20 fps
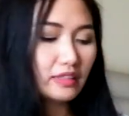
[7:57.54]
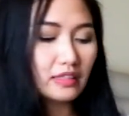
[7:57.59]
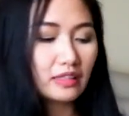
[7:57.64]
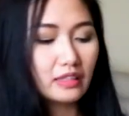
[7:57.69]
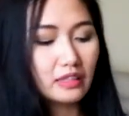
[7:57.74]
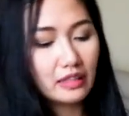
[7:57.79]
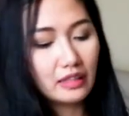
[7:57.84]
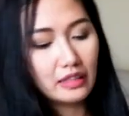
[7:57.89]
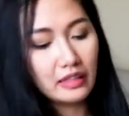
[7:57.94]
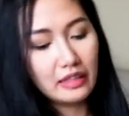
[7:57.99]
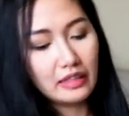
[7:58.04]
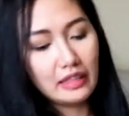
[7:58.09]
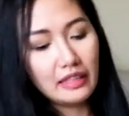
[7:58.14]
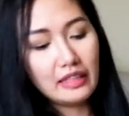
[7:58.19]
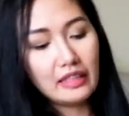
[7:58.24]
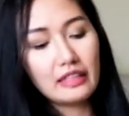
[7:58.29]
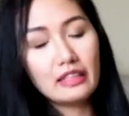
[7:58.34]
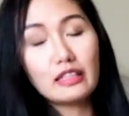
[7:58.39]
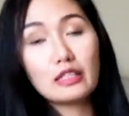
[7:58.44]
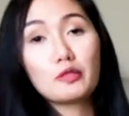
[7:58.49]
it
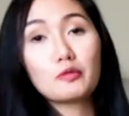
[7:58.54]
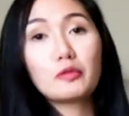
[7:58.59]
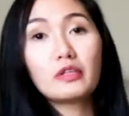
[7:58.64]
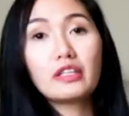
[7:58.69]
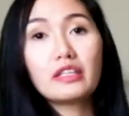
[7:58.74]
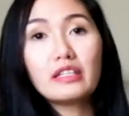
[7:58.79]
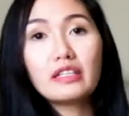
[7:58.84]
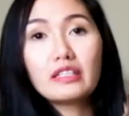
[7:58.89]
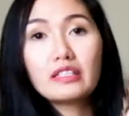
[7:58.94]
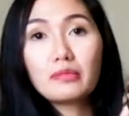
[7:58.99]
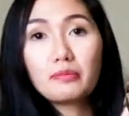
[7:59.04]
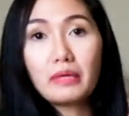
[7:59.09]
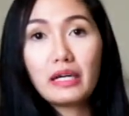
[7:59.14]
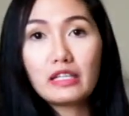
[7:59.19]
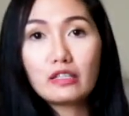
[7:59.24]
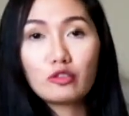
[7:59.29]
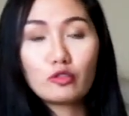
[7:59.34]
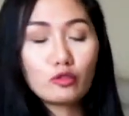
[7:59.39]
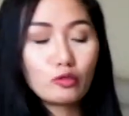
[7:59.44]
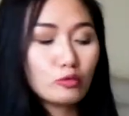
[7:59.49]
this one is
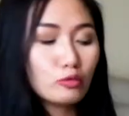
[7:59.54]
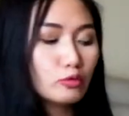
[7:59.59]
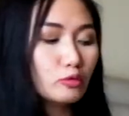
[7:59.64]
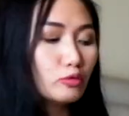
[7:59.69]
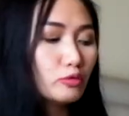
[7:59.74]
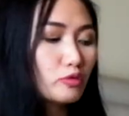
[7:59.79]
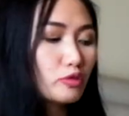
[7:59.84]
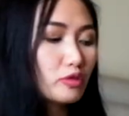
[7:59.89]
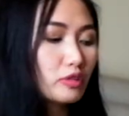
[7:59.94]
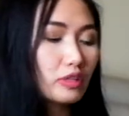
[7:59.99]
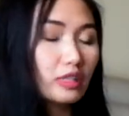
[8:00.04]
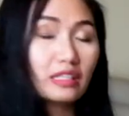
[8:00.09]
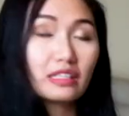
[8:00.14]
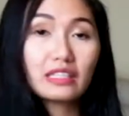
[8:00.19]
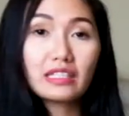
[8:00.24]
my shoes